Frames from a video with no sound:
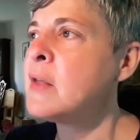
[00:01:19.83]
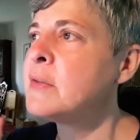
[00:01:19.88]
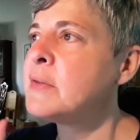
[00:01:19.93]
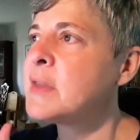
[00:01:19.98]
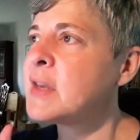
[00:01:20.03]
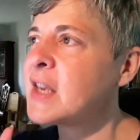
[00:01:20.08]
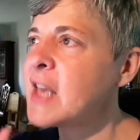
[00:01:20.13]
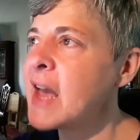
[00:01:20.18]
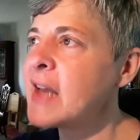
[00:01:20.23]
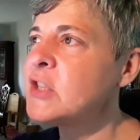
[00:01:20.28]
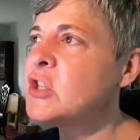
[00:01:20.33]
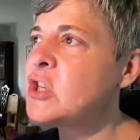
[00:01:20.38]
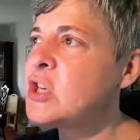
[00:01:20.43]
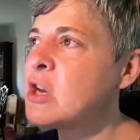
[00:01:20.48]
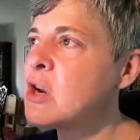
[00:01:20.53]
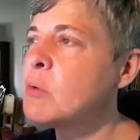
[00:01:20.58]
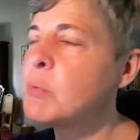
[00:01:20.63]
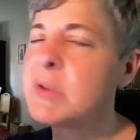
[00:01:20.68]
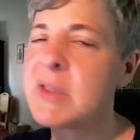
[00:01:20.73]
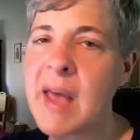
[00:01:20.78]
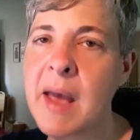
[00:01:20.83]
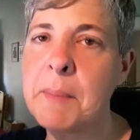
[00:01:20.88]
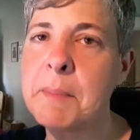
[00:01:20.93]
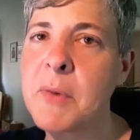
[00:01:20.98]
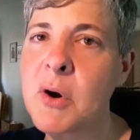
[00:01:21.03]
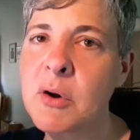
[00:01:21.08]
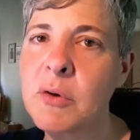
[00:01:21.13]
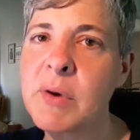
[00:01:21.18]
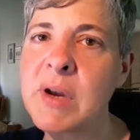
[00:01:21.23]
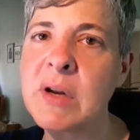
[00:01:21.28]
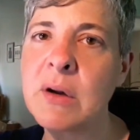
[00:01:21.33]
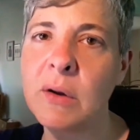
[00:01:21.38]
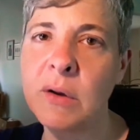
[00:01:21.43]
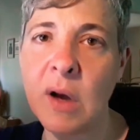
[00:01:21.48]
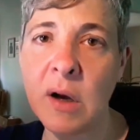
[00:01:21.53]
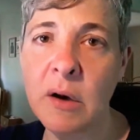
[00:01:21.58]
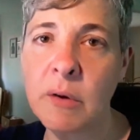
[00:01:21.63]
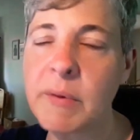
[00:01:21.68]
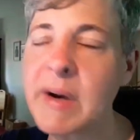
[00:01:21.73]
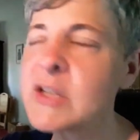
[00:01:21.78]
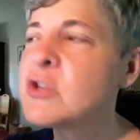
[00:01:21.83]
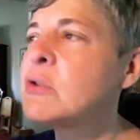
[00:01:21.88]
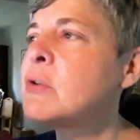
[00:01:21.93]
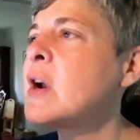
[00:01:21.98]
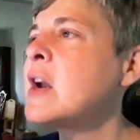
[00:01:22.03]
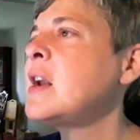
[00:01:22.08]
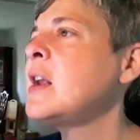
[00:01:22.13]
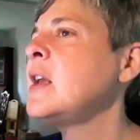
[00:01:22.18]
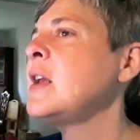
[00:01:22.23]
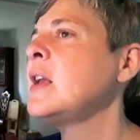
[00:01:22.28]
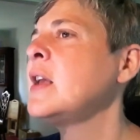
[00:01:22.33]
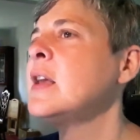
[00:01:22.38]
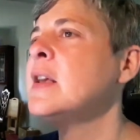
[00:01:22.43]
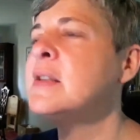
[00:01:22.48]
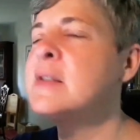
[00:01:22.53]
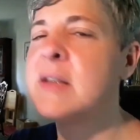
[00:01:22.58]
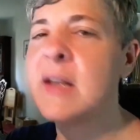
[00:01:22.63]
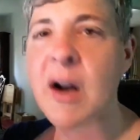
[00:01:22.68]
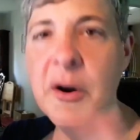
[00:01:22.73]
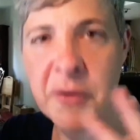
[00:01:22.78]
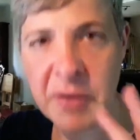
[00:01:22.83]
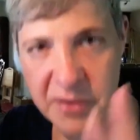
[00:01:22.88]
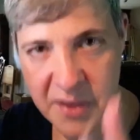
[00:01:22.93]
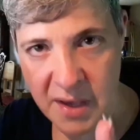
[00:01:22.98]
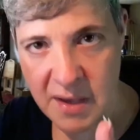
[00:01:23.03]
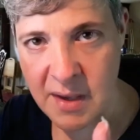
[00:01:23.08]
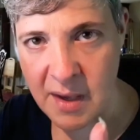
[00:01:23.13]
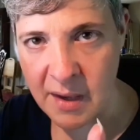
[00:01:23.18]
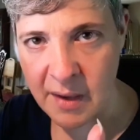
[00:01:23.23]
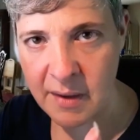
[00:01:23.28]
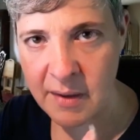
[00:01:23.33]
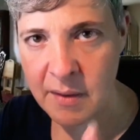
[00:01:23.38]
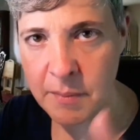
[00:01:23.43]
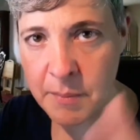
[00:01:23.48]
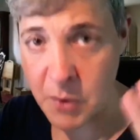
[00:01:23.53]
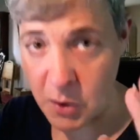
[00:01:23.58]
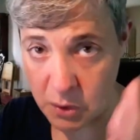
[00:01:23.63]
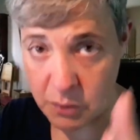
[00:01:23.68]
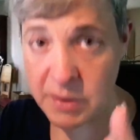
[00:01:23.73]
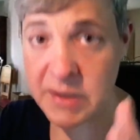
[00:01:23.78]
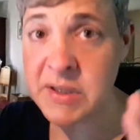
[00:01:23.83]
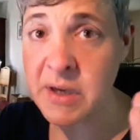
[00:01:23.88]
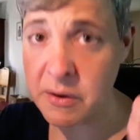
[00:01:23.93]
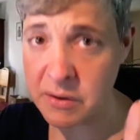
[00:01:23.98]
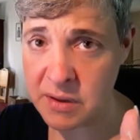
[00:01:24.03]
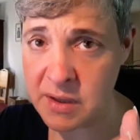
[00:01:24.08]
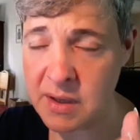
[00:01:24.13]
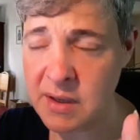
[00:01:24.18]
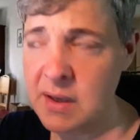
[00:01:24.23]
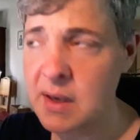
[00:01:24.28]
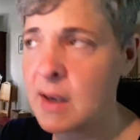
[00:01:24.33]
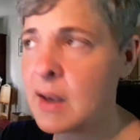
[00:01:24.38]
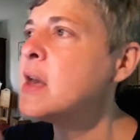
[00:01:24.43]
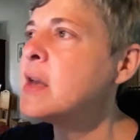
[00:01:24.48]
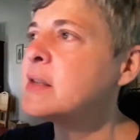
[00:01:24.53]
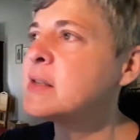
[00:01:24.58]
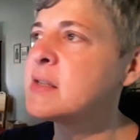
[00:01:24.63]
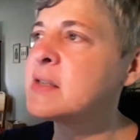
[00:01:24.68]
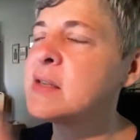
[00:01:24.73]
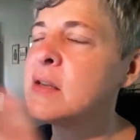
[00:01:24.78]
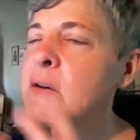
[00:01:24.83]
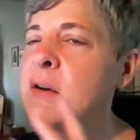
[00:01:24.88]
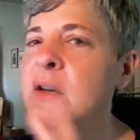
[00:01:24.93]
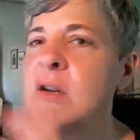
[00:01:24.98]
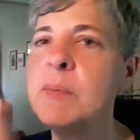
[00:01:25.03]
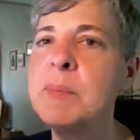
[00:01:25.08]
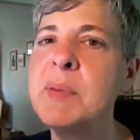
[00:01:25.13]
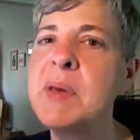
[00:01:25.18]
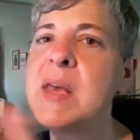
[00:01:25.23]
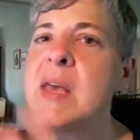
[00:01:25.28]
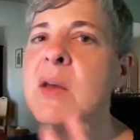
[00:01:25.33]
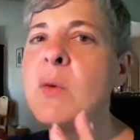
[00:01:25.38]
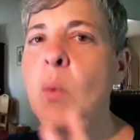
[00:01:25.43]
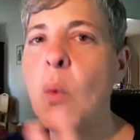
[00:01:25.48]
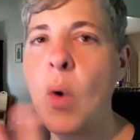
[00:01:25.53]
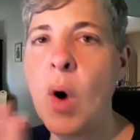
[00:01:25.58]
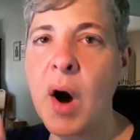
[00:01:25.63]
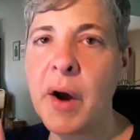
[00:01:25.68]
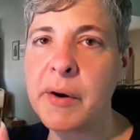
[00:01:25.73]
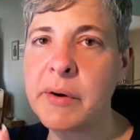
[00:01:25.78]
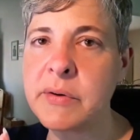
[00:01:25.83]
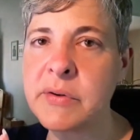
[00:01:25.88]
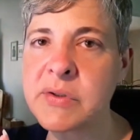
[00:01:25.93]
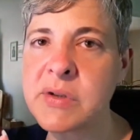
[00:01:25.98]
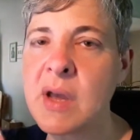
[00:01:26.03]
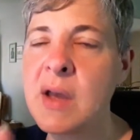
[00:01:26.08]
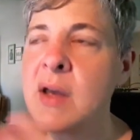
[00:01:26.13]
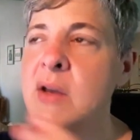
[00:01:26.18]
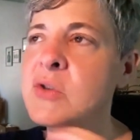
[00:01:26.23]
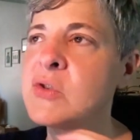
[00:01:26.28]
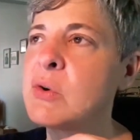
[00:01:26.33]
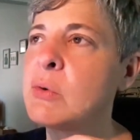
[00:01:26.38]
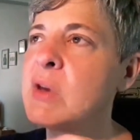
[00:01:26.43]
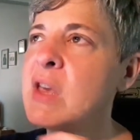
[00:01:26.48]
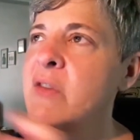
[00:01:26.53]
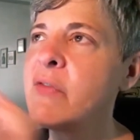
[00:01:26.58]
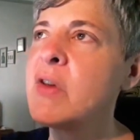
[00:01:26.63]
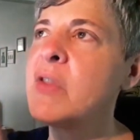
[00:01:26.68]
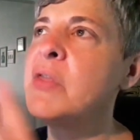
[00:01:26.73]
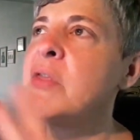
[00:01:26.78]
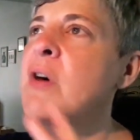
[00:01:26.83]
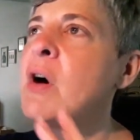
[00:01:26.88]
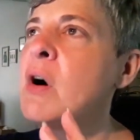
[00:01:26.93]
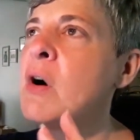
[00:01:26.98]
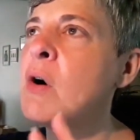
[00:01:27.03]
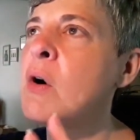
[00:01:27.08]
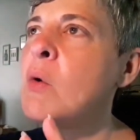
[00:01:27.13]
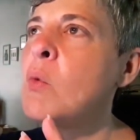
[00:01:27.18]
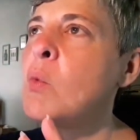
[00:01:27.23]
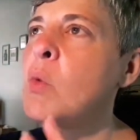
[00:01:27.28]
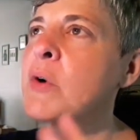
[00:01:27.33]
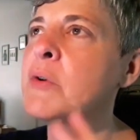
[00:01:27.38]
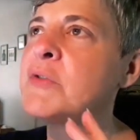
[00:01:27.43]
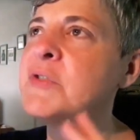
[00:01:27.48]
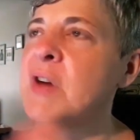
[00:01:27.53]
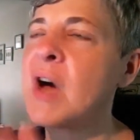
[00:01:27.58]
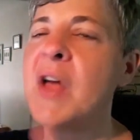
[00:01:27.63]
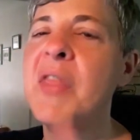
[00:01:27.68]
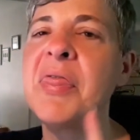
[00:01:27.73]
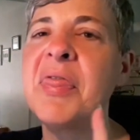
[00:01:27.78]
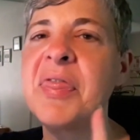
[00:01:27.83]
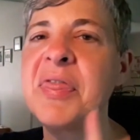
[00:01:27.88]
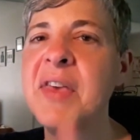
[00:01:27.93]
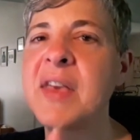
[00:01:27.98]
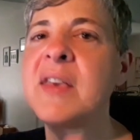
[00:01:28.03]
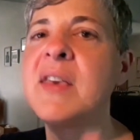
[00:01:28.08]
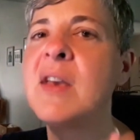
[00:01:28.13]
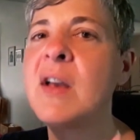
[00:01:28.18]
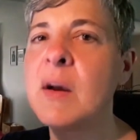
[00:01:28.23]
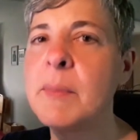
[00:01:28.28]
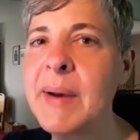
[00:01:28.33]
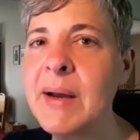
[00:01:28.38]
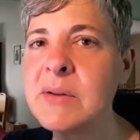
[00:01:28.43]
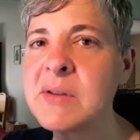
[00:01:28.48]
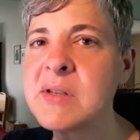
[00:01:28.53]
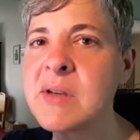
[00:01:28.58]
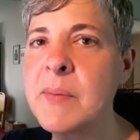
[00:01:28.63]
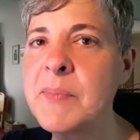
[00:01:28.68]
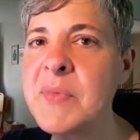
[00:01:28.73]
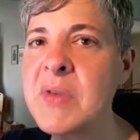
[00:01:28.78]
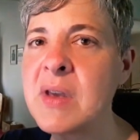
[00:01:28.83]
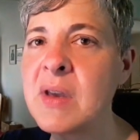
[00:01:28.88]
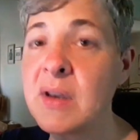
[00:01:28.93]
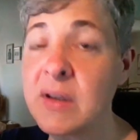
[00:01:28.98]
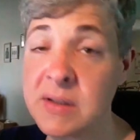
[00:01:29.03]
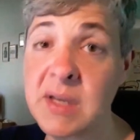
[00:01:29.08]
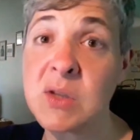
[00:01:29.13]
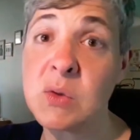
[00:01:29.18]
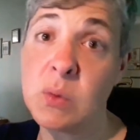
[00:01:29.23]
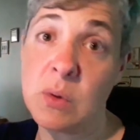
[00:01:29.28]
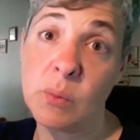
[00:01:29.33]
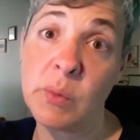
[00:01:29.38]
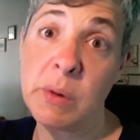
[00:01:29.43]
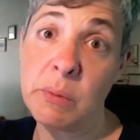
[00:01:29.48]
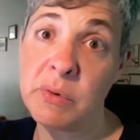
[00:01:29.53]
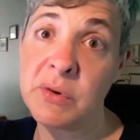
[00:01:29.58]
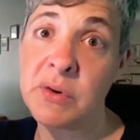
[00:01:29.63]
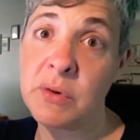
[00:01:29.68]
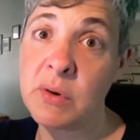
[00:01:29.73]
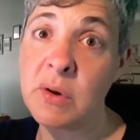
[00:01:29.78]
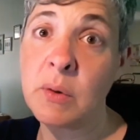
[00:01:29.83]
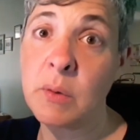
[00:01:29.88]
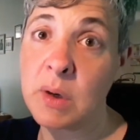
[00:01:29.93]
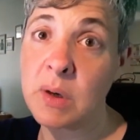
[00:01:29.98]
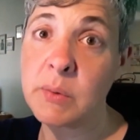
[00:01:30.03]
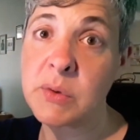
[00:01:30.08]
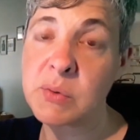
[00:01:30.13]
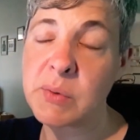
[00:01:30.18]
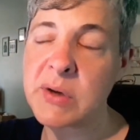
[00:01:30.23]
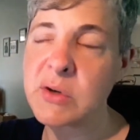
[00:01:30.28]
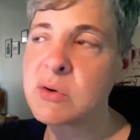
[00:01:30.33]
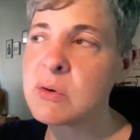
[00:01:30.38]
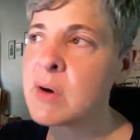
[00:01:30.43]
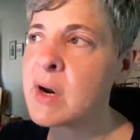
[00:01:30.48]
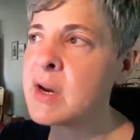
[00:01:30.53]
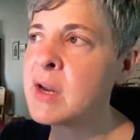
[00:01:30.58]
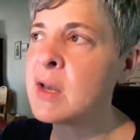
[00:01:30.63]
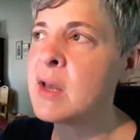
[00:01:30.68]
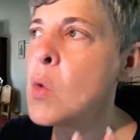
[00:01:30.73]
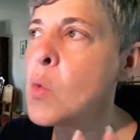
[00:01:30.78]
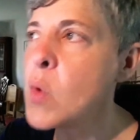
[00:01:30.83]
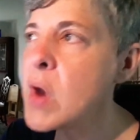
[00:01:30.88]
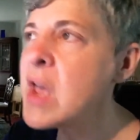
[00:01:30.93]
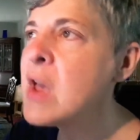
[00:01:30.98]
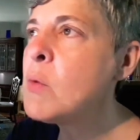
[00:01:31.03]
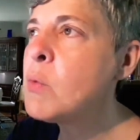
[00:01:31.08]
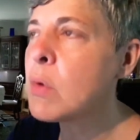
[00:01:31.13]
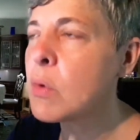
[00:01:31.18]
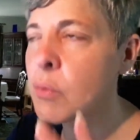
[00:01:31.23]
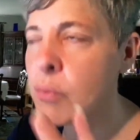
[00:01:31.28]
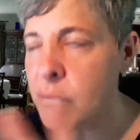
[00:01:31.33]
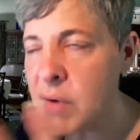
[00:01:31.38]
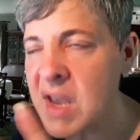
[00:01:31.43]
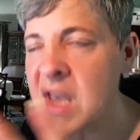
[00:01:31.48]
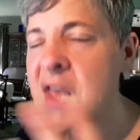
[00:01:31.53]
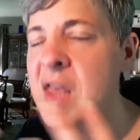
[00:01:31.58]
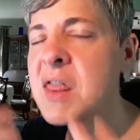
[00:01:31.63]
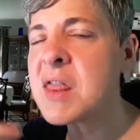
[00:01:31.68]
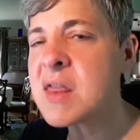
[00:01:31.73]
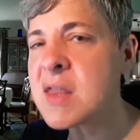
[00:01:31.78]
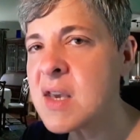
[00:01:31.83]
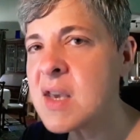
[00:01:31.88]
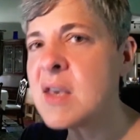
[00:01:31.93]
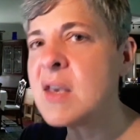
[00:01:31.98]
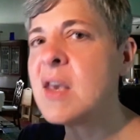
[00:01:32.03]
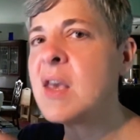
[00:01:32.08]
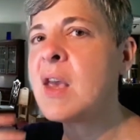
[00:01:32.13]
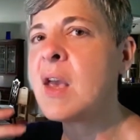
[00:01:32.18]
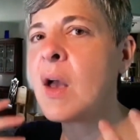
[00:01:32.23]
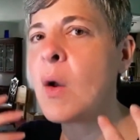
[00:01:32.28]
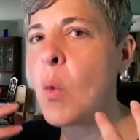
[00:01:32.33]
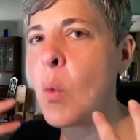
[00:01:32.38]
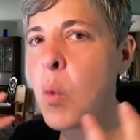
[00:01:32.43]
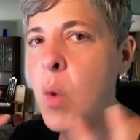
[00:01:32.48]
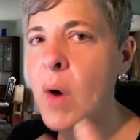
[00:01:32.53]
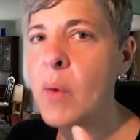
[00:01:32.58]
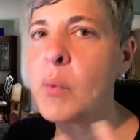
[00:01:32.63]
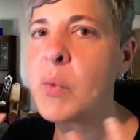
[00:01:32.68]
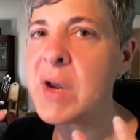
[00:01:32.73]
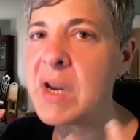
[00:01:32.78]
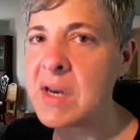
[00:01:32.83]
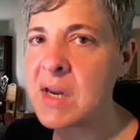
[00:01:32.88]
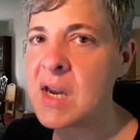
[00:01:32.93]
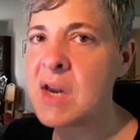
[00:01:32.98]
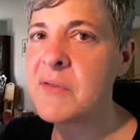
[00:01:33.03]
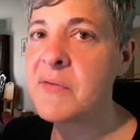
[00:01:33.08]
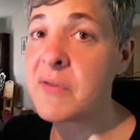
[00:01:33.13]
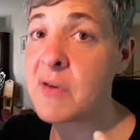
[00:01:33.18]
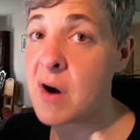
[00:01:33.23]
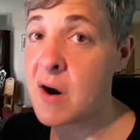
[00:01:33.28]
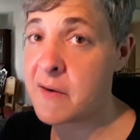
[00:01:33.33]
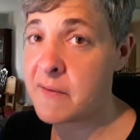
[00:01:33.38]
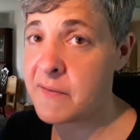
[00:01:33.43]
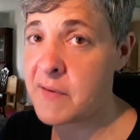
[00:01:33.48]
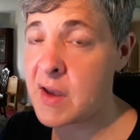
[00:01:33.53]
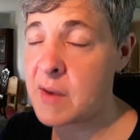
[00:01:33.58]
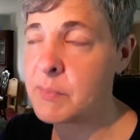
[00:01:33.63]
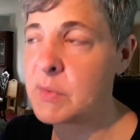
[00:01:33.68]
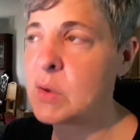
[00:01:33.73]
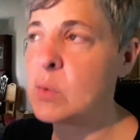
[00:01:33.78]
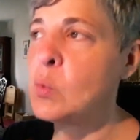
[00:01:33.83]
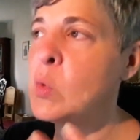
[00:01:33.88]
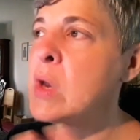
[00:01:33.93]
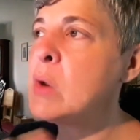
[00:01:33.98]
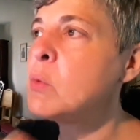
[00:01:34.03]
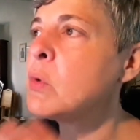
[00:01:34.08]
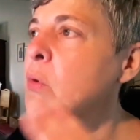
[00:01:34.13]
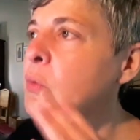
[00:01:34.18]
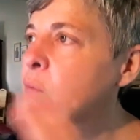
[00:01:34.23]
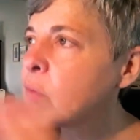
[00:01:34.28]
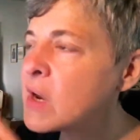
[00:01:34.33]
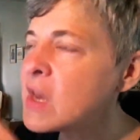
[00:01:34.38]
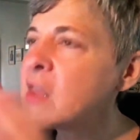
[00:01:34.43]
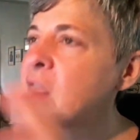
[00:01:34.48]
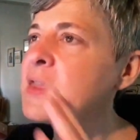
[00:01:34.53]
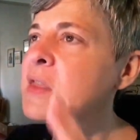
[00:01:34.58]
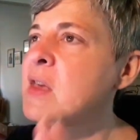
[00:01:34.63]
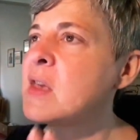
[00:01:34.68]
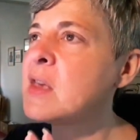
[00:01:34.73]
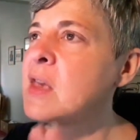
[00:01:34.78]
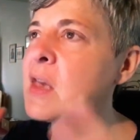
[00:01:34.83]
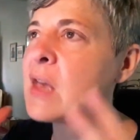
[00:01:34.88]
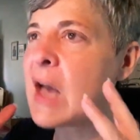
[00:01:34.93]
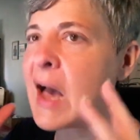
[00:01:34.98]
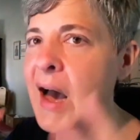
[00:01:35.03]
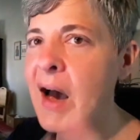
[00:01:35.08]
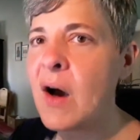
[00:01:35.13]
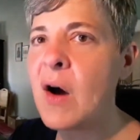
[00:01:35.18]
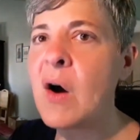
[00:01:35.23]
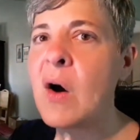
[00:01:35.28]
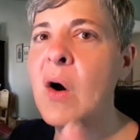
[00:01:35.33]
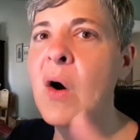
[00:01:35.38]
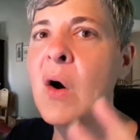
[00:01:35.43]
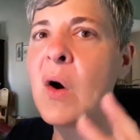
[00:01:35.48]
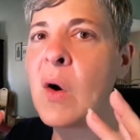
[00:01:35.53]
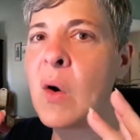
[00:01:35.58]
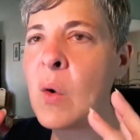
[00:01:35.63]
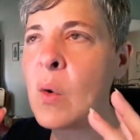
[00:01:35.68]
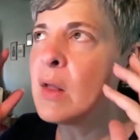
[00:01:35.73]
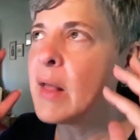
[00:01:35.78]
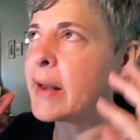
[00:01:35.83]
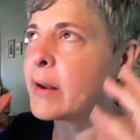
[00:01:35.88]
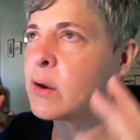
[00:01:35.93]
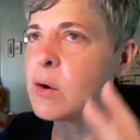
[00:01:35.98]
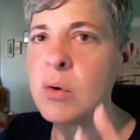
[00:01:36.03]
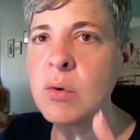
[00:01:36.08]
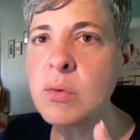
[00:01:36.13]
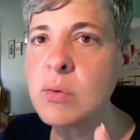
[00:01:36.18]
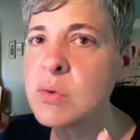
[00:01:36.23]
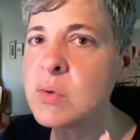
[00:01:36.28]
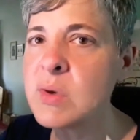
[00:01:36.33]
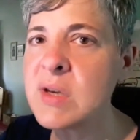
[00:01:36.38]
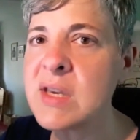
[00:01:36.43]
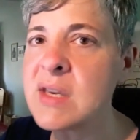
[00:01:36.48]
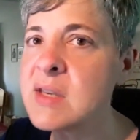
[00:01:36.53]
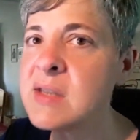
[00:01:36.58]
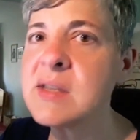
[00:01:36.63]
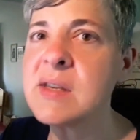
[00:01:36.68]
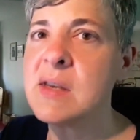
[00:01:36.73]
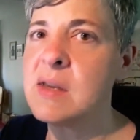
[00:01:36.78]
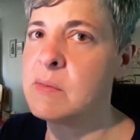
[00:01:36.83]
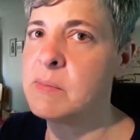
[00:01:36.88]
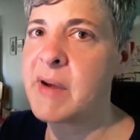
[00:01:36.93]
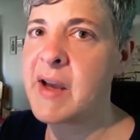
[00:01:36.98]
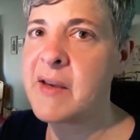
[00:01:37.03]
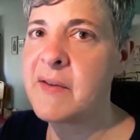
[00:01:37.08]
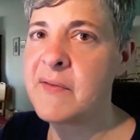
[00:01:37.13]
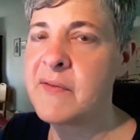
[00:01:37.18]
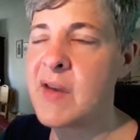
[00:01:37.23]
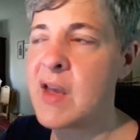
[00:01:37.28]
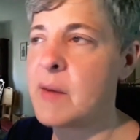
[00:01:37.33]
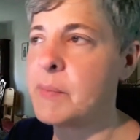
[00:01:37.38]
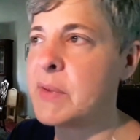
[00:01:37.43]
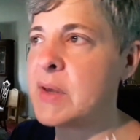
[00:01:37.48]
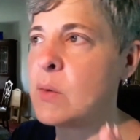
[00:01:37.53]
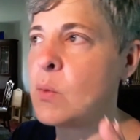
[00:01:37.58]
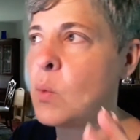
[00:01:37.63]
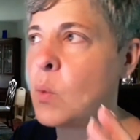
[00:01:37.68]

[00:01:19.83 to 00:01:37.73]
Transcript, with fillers: The catch here with that Mercury no longer retrograding is that our thinking, Mercury's our thinking, it's still going to be in waters so even though we're done thinking about something, because that's what we were doing when it was retrograding, we were rethinking what we need for our family. We were rethinking how, like, who is in my family?